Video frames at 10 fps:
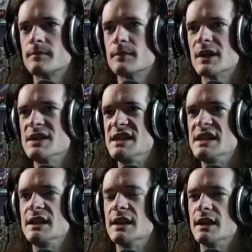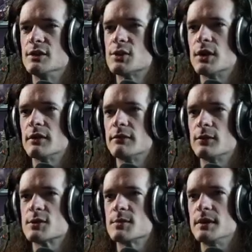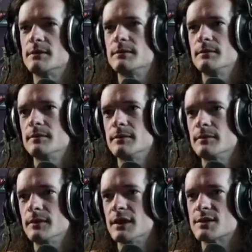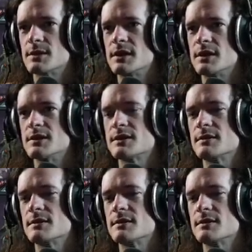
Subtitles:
DEA, Drug Enforcement. That's what it is.